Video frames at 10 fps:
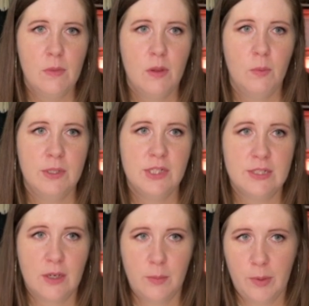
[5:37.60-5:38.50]
which
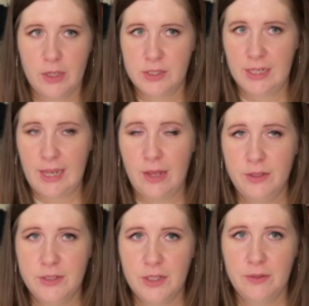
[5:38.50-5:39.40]
is our project
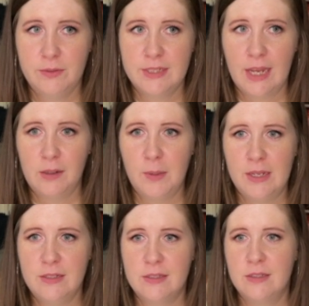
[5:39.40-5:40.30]
calendar
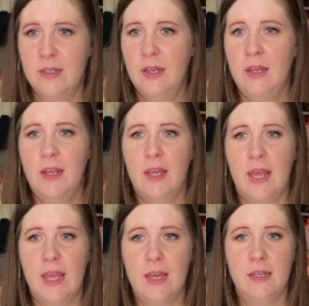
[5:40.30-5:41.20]
database,
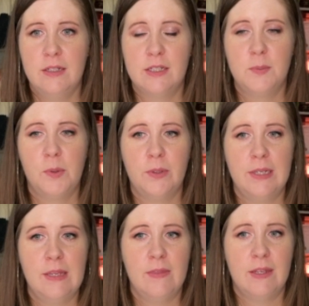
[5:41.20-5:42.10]
and it's
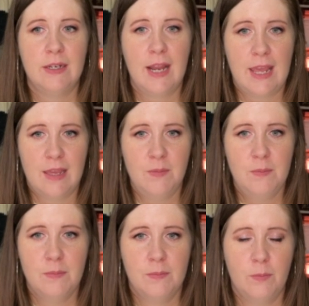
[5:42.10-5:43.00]
pulling the
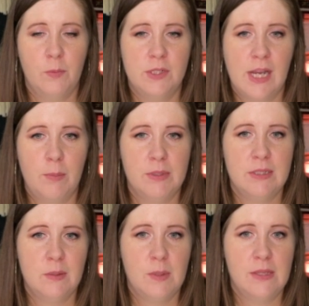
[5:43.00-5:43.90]
name, which
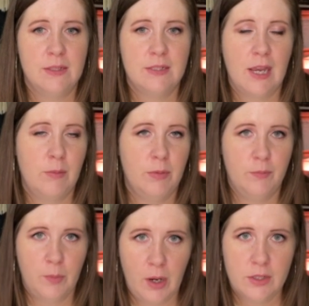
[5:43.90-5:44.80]
happens to be the type
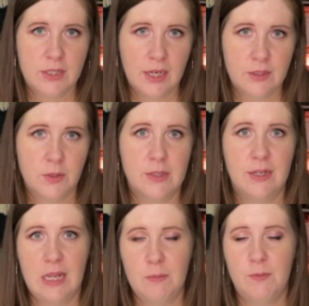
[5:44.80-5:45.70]
of project or the
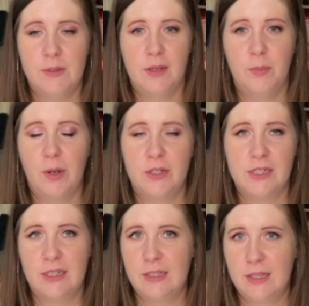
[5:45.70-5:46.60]
name of the
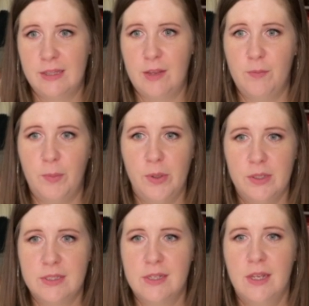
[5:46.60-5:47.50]
project that they've booked.